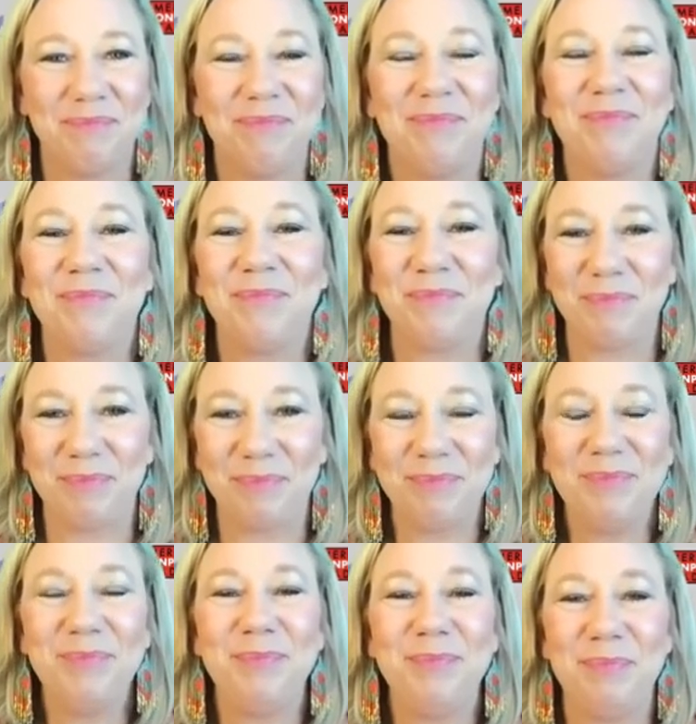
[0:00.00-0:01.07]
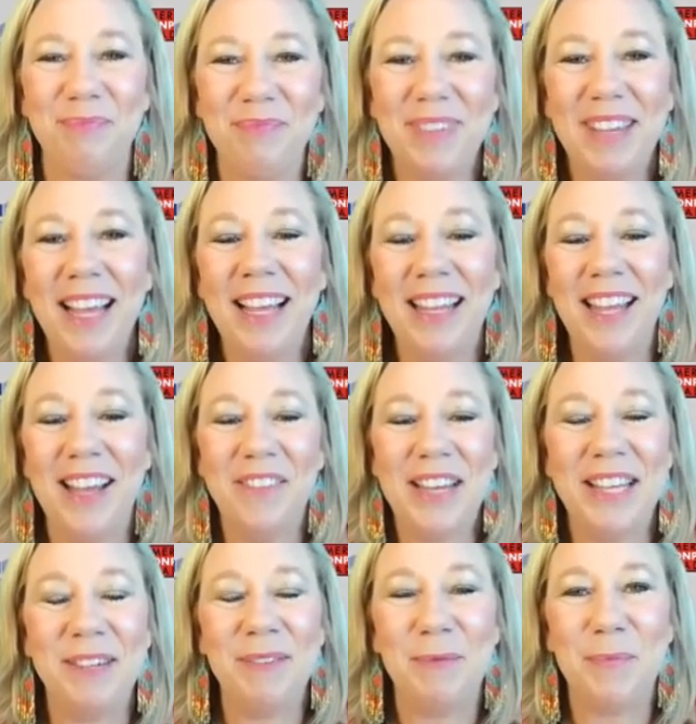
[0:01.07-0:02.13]

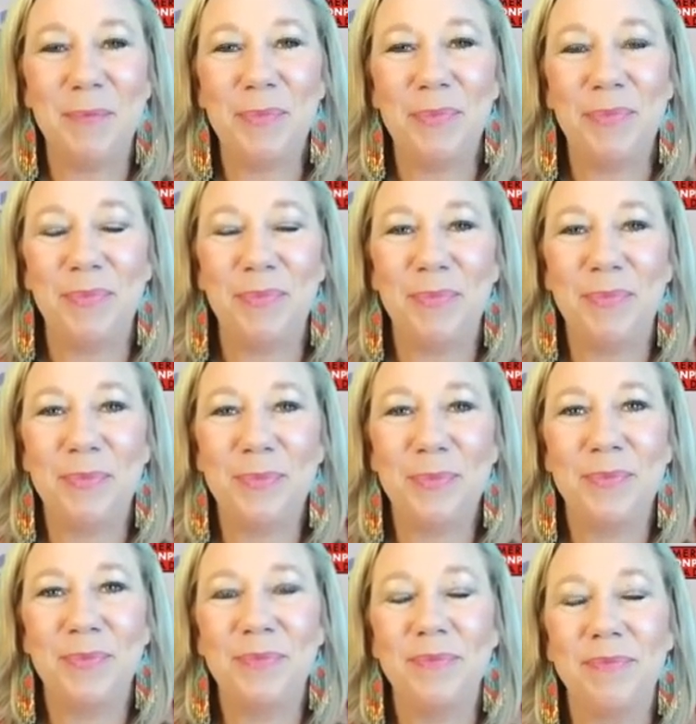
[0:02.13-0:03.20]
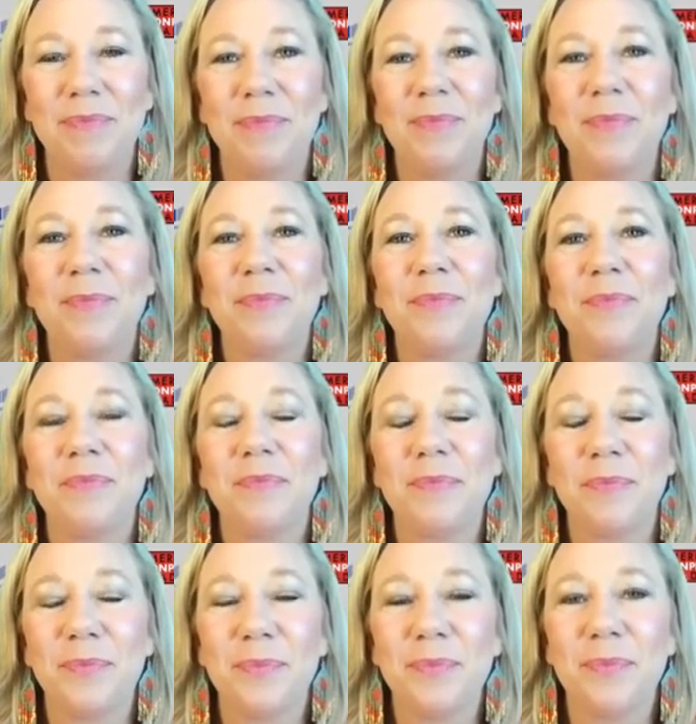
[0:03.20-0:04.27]

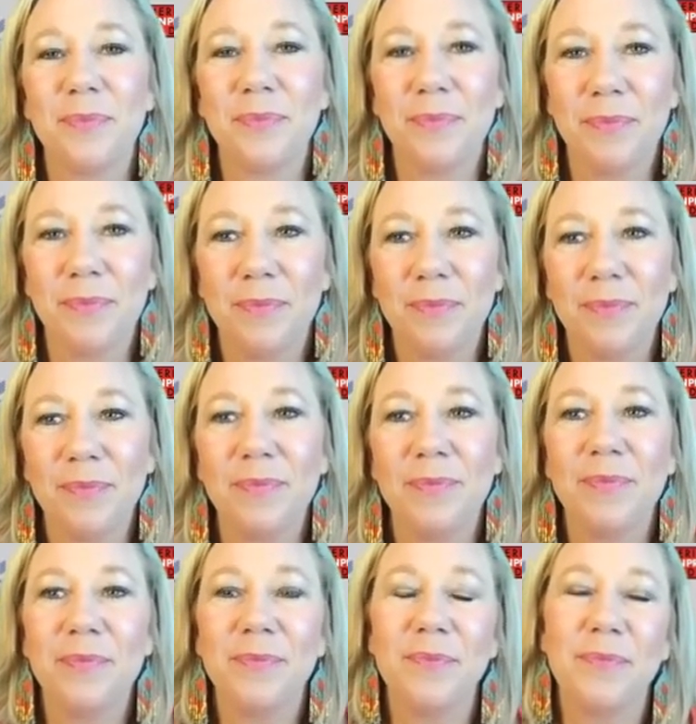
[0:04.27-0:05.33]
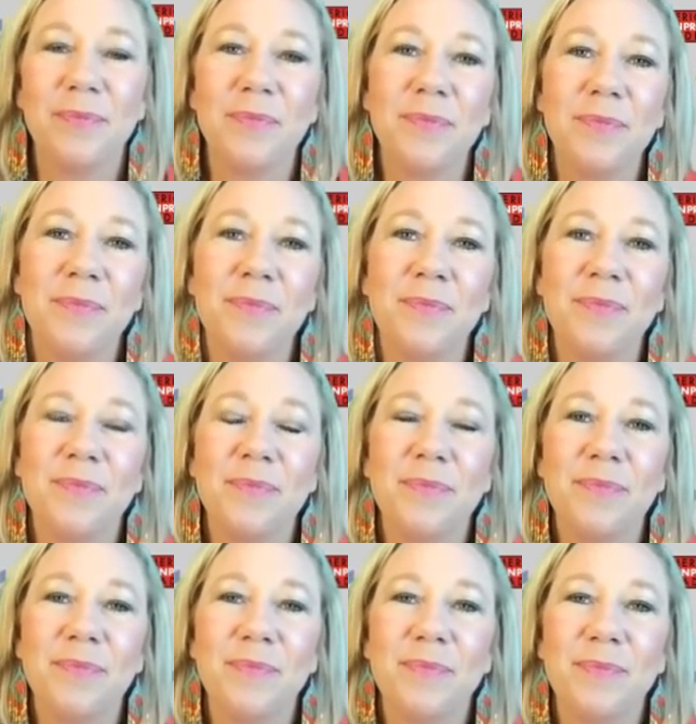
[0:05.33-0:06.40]

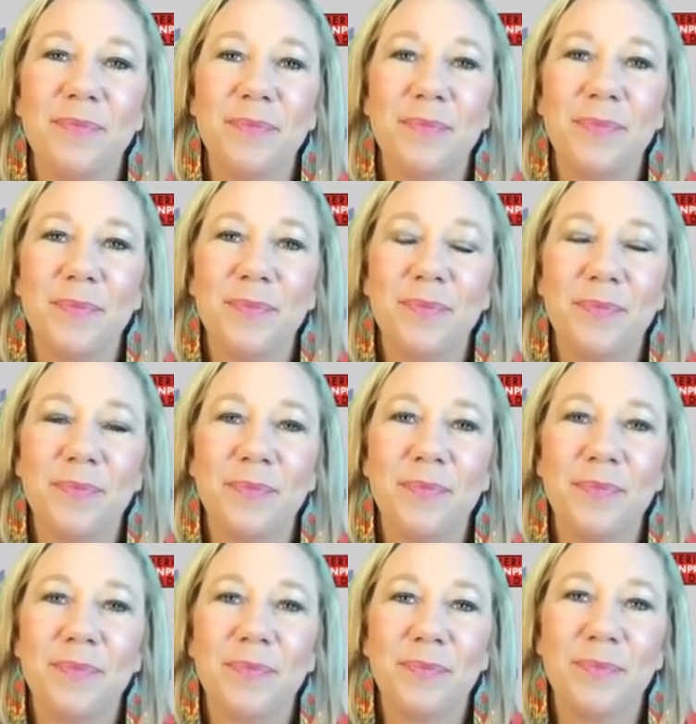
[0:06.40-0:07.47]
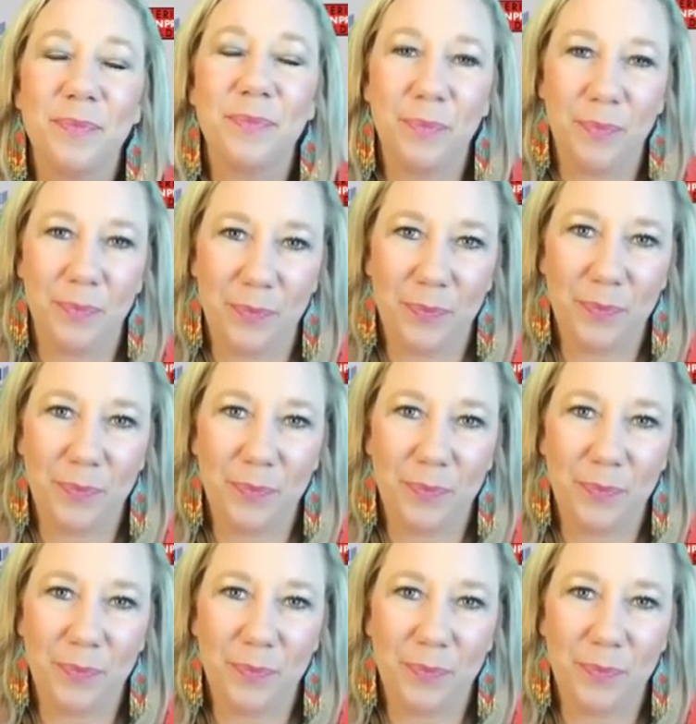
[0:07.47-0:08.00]
(not speaking)